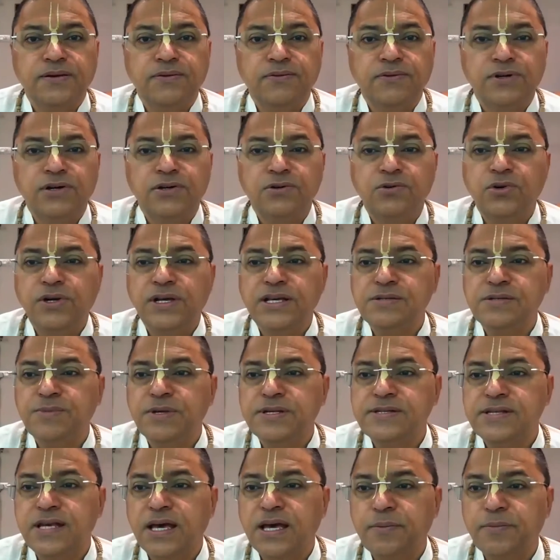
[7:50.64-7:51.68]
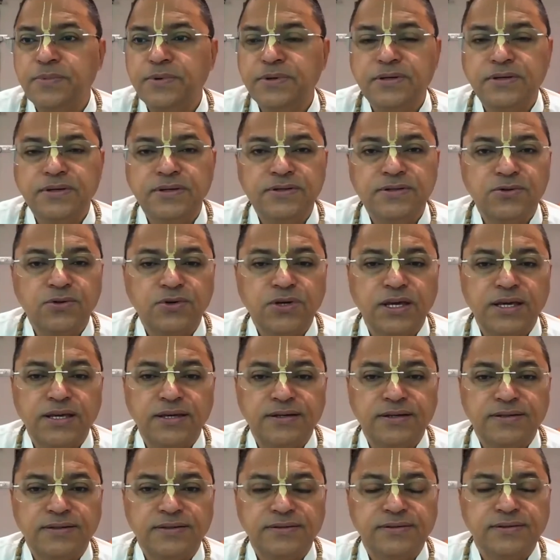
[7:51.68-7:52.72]
1 or 2 days mishap is
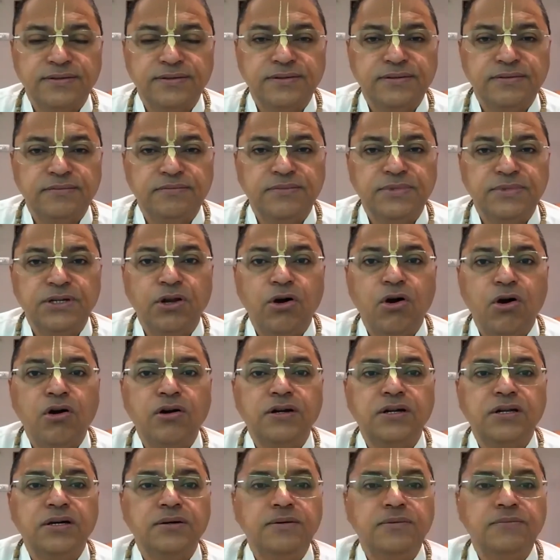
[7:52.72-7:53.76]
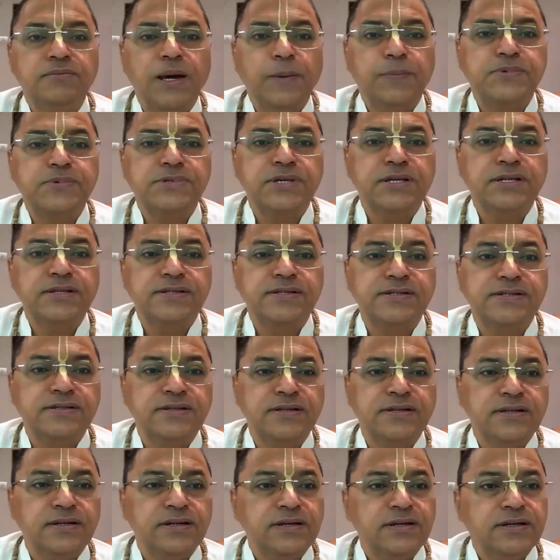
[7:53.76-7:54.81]
okay. Long-term
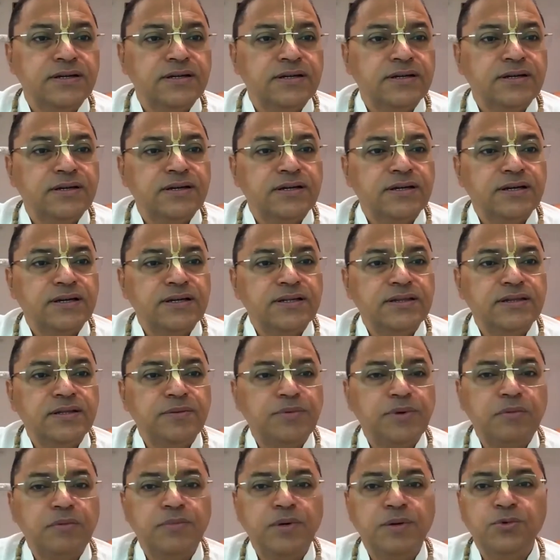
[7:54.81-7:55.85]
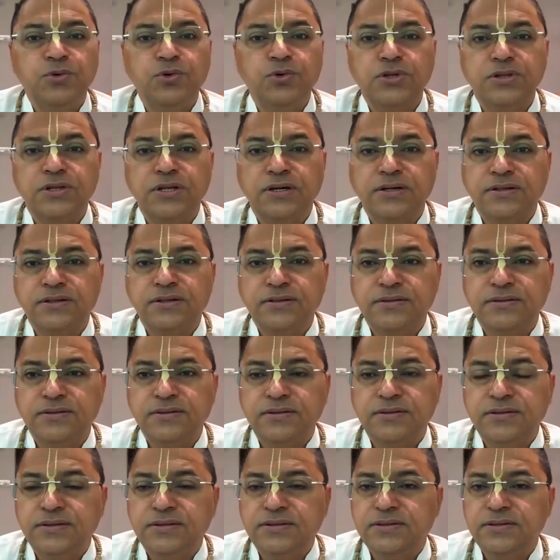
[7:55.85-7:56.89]
absence in the Brahma Muhurta
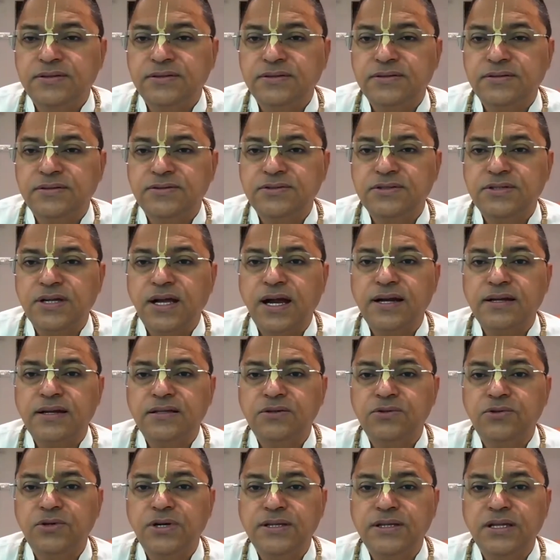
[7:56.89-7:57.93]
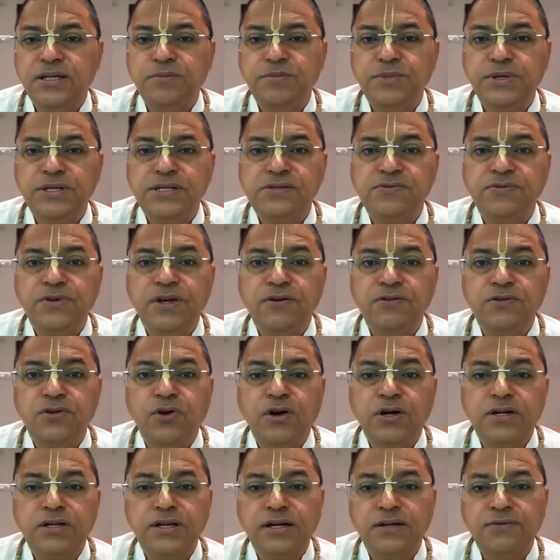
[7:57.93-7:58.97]
to chant the holy name means we have
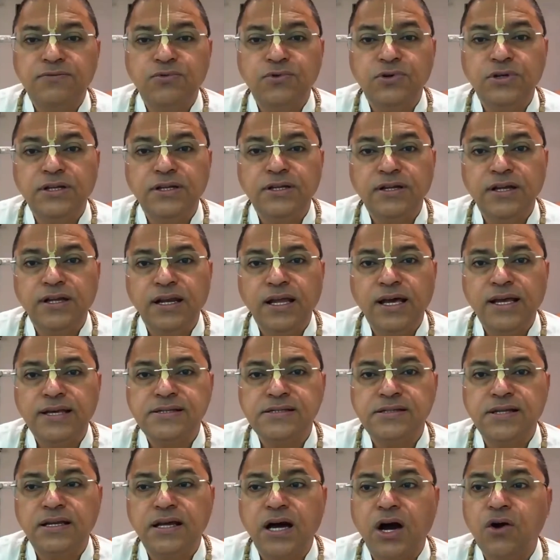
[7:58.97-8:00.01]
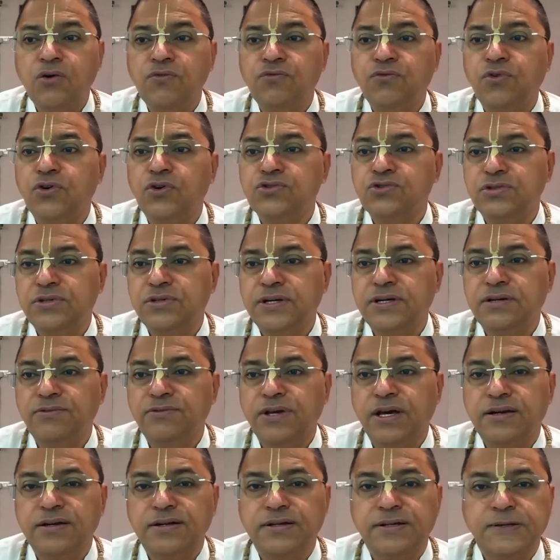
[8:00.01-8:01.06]
not yet fully realized that how fortunate
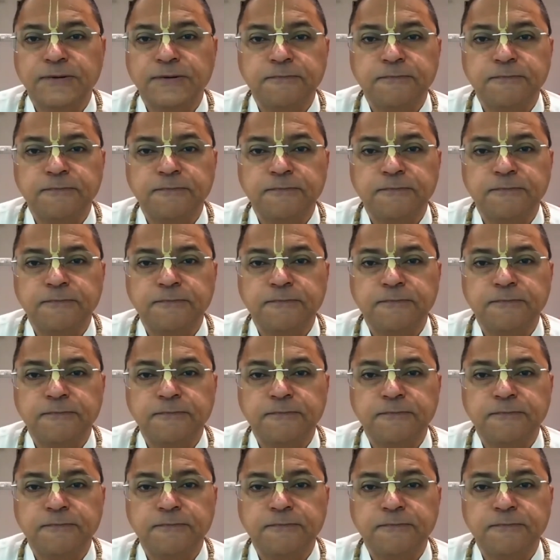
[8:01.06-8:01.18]
we are